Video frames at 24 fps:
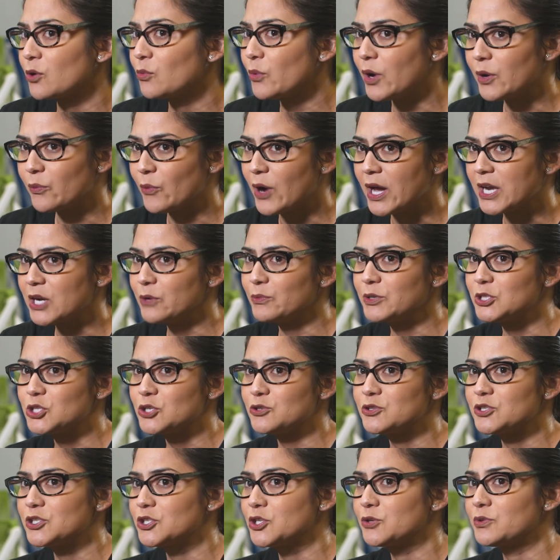Why did we
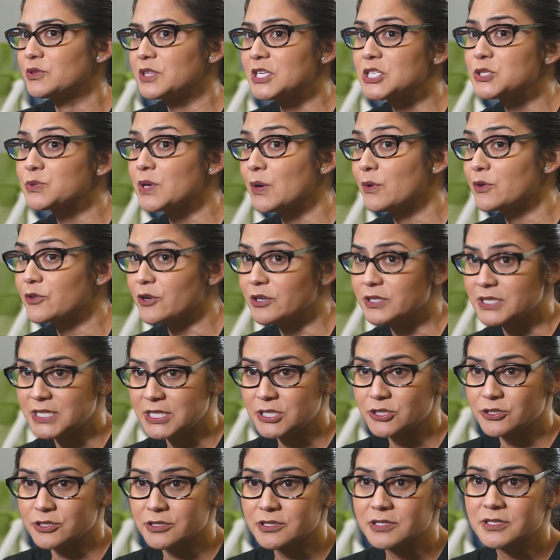choose to do it this way with our
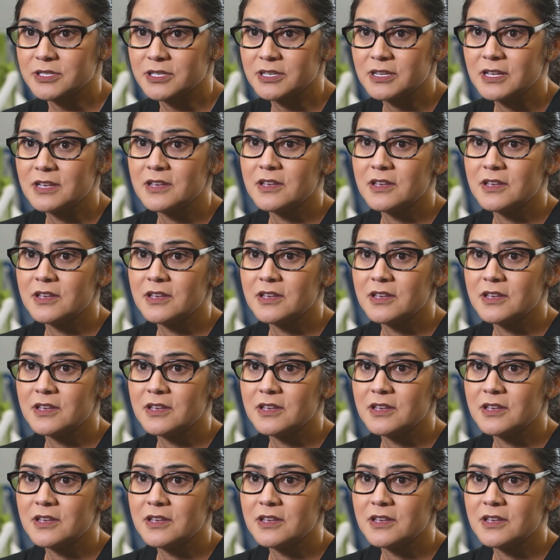teachers?